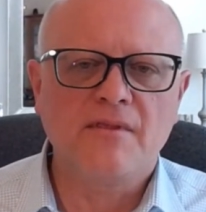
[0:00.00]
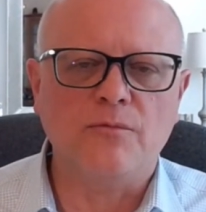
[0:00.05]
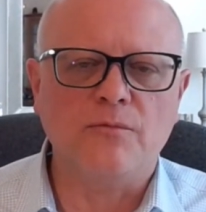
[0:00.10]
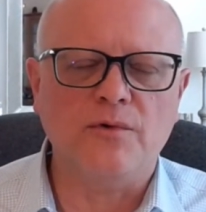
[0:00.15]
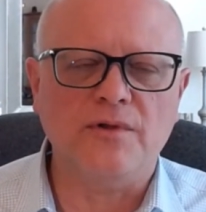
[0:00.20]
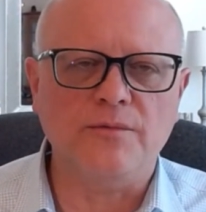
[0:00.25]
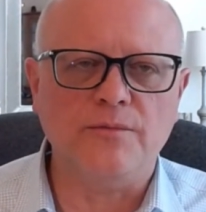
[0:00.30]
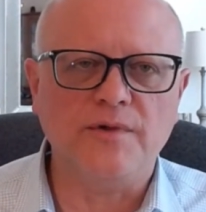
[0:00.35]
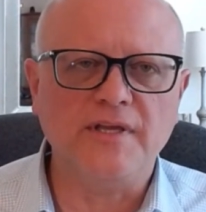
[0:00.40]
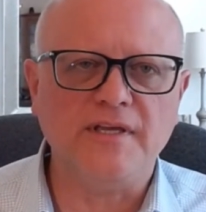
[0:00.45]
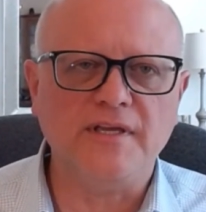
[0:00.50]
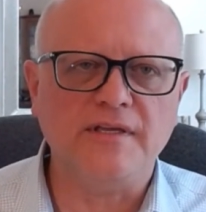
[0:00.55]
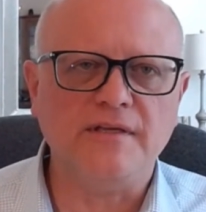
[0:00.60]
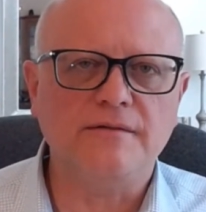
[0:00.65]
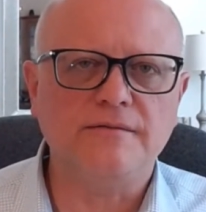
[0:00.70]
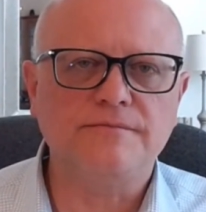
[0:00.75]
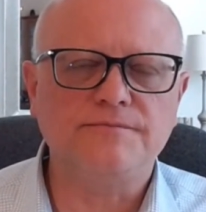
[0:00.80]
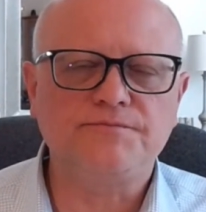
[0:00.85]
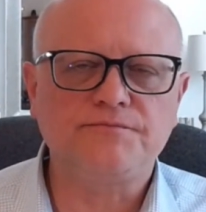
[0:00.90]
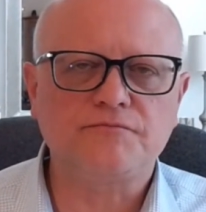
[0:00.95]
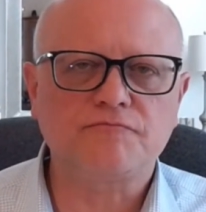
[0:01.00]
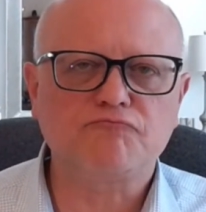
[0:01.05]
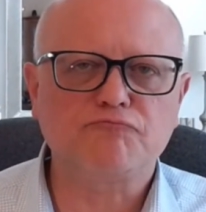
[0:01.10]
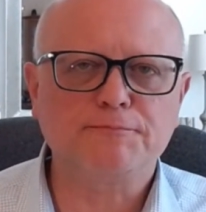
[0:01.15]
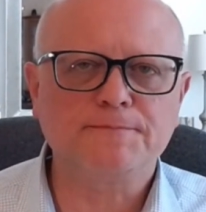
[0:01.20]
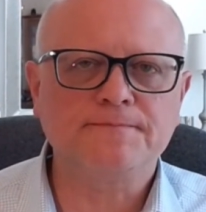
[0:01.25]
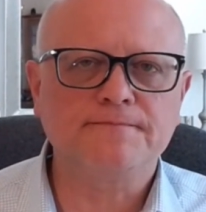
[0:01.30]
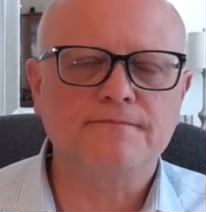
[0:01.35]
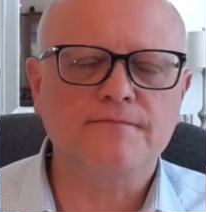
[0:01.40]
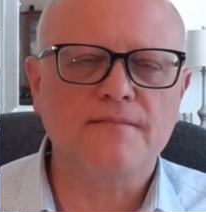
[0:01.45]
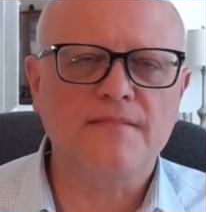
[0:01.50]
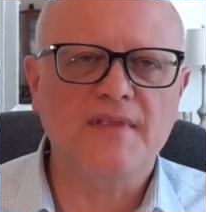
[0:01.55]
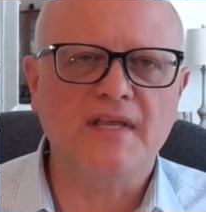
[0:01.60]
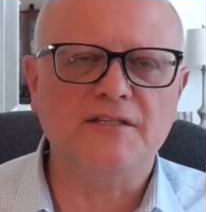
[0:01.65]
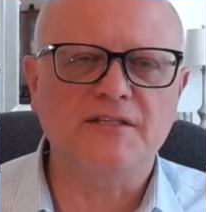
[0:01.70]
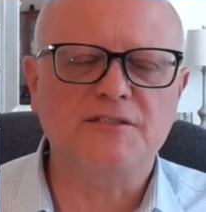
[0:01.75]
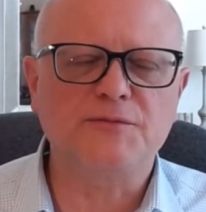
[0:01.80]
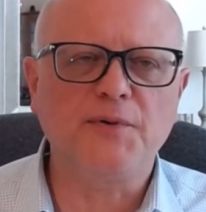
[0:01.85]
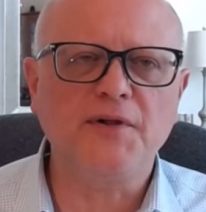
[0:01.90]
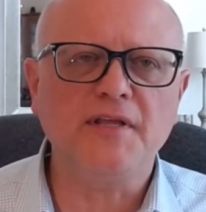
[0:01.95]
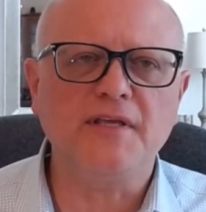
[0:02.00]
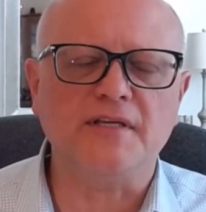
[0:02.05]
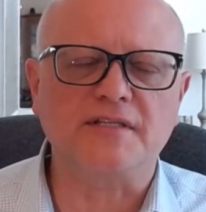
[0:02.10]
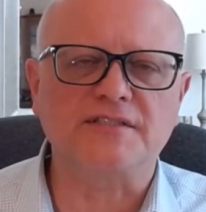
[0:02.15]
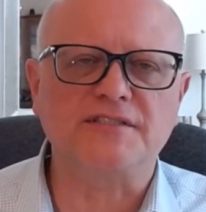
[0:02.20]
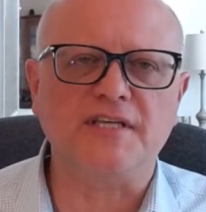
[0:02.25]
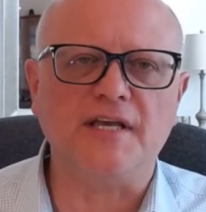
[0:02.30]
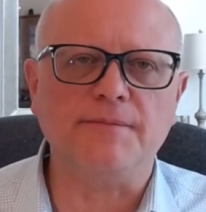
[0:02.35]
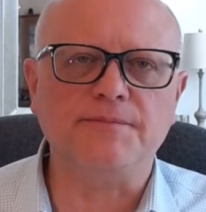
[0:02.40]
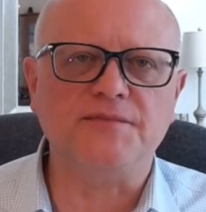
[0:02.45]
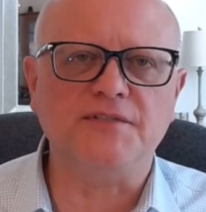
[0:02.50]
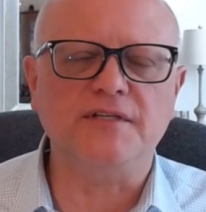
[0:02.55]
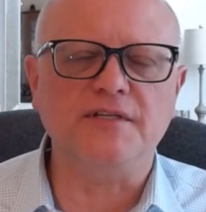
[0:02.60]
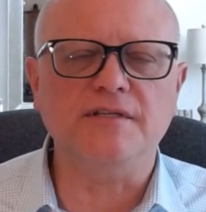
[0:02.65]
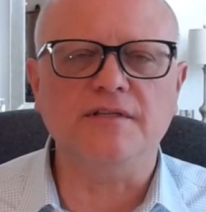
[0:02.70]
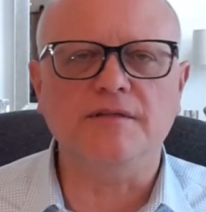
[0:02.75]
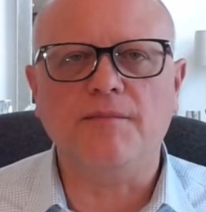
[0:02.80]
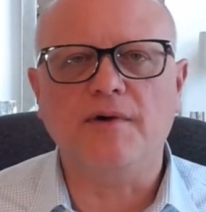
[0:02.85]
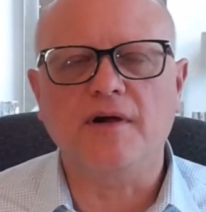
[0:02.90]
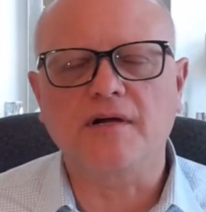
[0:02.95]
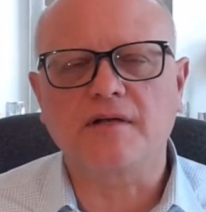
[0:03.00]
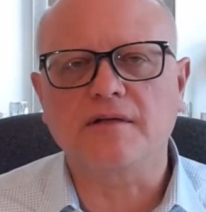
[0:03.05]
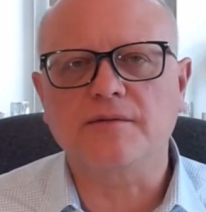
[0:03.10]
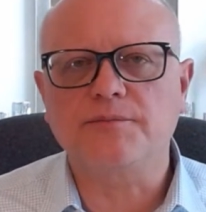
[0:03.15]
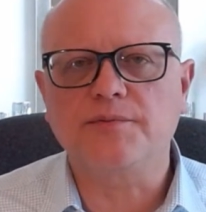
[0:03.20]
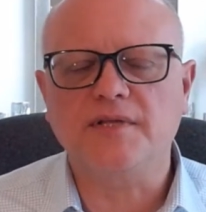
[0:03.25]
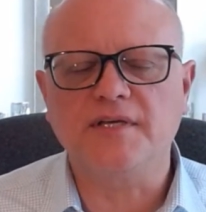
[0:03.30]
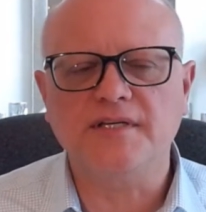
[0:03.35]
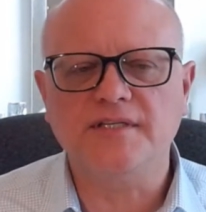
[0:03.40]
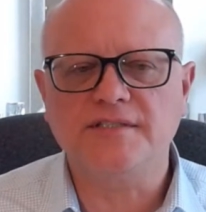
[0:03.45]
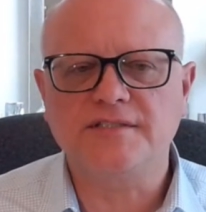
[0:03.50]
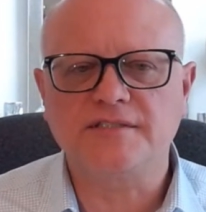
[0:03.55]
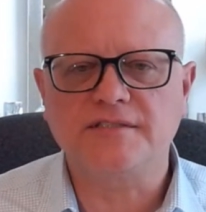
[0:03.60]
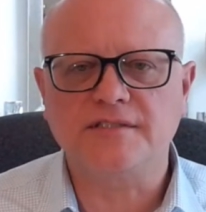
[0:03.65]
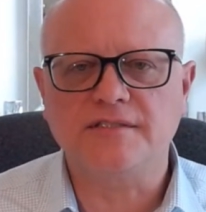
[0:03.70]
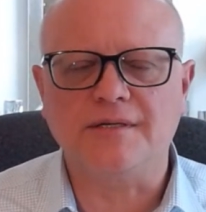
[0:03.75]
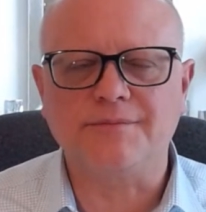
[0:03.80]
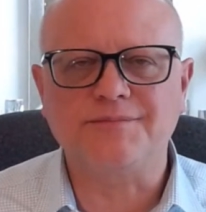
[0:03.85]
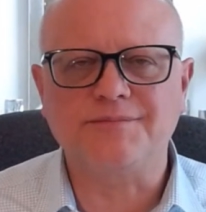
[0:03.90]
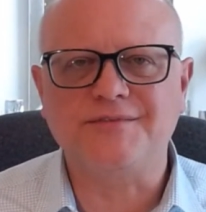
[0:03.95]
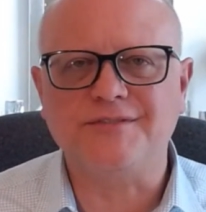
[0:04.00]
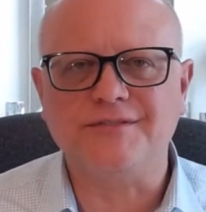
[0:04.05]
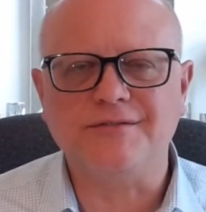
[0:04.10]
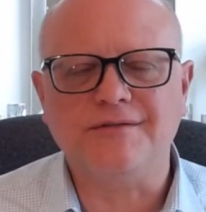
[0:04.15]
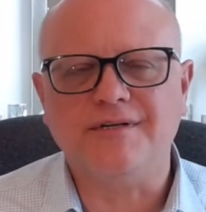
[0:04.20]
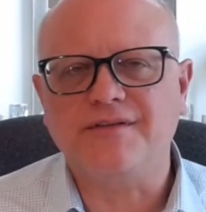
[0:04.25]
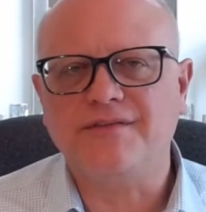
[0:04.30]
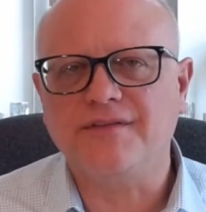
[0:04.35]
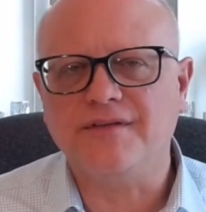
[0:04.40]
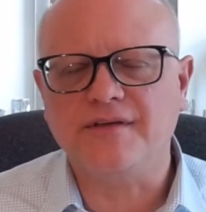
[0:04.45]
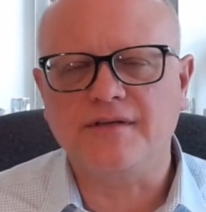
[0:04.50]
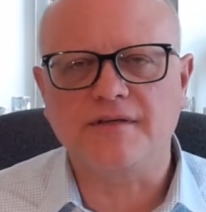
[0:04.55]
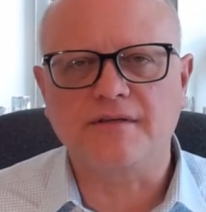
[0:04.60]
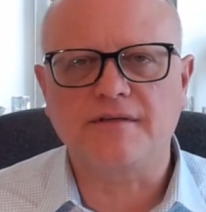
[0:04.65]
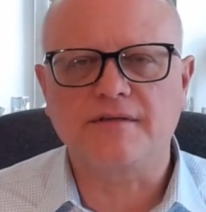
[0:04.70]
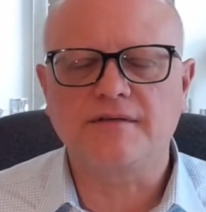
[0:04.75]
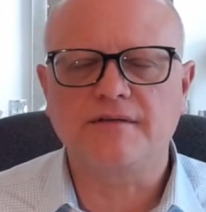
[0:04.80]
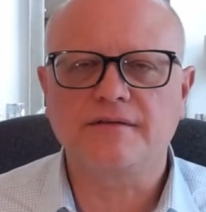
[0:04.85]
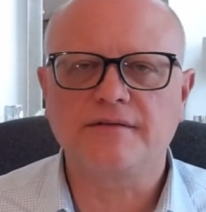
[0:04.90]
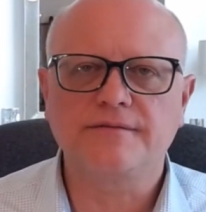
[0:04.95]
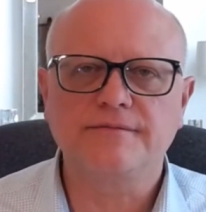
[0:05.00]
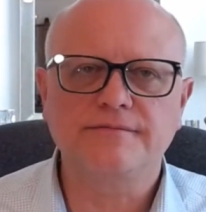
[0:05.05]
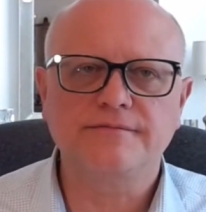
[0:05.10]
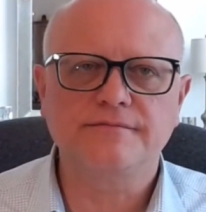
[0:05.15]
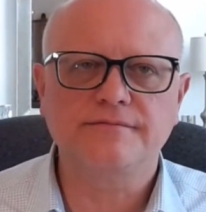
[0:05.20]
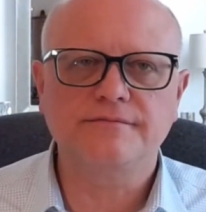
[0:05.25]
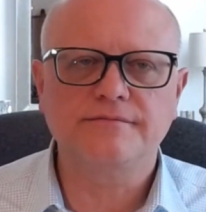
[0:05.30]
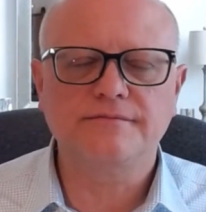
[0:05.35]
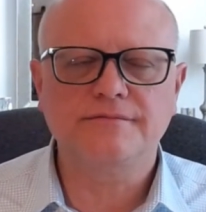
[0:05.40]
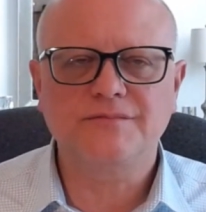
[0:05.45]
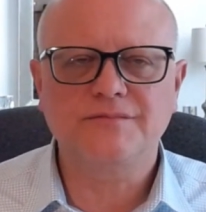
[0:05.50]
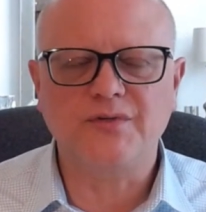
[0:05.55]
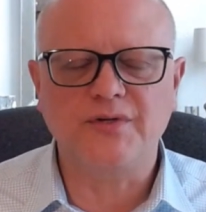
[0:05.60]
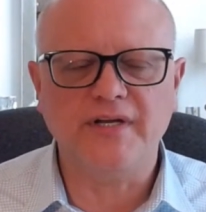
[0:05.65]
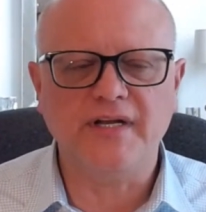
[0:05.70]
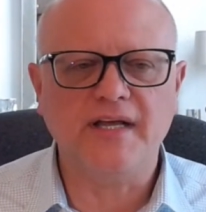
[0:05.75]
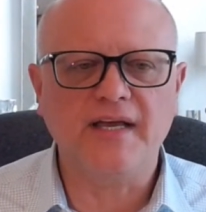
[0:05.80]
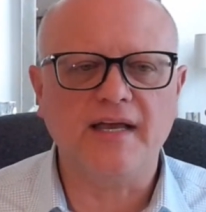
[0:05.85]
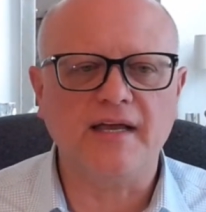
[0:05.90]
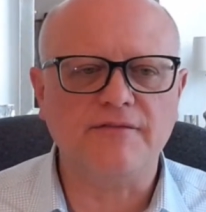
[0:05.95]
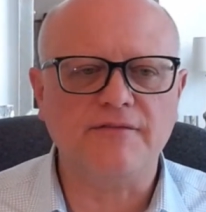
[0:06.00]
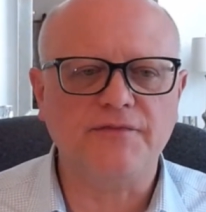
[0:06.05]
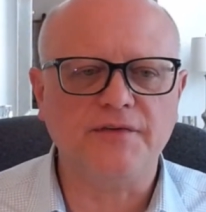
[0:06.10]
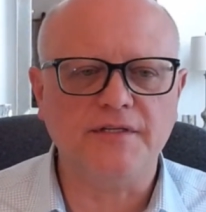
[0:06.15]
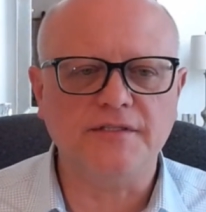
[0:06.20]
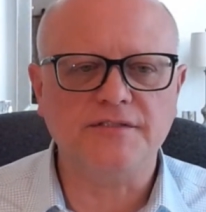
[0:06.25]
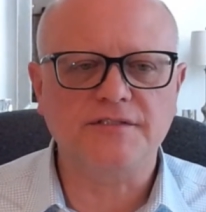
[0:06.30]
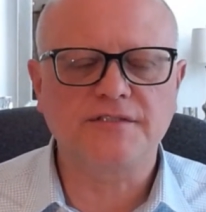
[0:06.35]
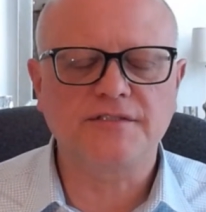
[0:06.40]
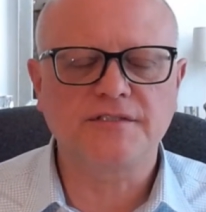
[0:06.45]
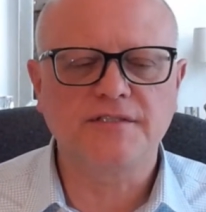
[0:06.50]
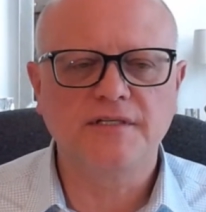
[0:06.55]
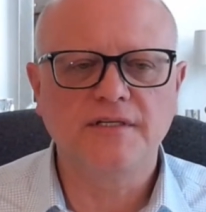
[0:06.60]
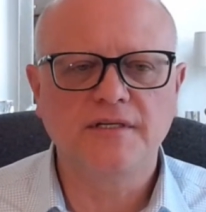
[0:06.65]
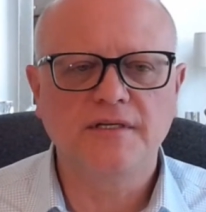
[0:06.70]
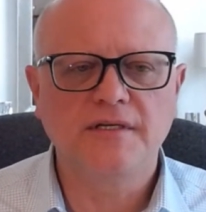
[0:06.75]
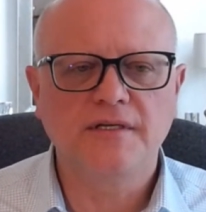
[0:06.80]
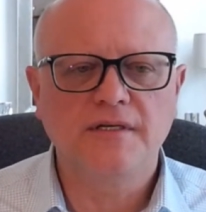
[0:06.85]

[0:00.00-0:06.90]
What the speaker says: When we, it's pretty accepted in the marketplace up to I think 3.5 inch